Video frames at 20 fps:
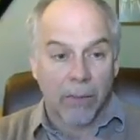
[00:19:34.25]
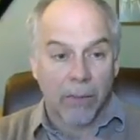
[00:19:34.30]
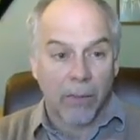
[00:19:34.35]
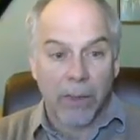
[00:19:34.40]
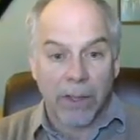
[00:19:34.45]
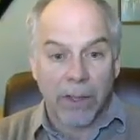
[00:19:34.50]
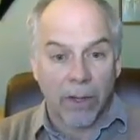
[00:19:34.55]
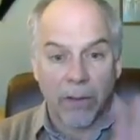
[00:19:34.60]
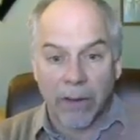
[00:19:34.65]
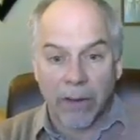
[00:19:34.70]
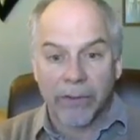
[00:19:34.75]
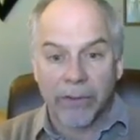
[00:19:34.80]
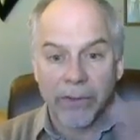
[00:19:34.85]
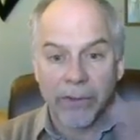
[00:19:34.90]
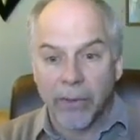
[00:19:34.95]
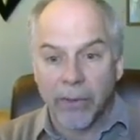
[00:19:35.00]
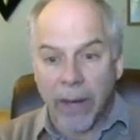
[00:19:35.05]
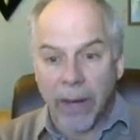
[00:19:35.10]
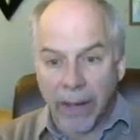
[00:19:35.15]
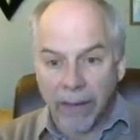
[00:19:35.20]
We don't have to
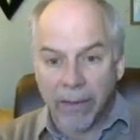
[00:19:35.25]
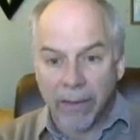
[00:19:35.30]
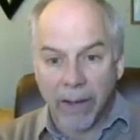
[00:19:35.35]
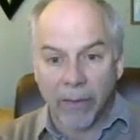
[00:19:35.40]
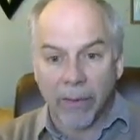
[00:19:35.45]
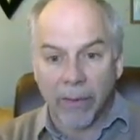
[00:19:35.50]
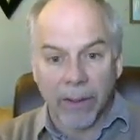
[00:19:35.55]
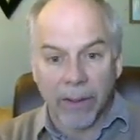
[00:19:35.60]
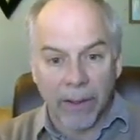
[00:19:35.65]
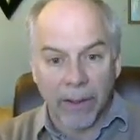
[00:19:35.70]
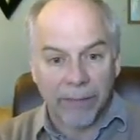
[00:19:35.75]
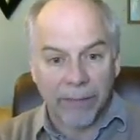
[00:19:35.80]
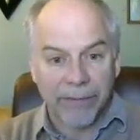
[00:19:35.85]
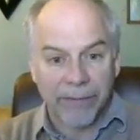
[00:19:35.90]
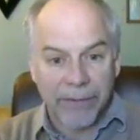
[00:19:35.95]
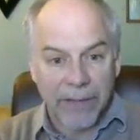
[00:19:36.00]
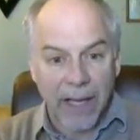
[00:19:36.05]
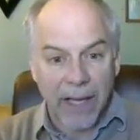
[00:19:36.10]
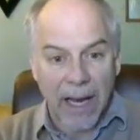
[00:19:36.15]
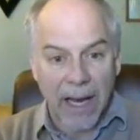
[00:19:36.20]
do anything with the left
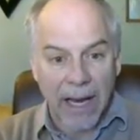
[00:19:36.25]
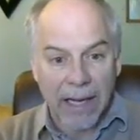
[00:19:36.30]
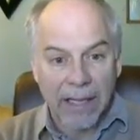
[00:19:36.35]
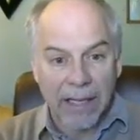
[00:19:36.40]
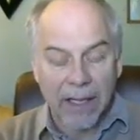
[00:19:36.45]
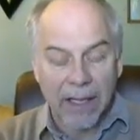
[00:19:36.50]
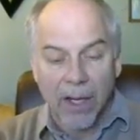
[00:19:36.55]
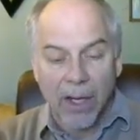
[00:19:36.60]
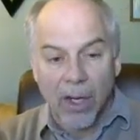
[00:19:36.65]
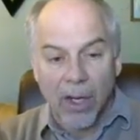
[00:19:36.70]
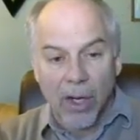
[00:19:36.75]
side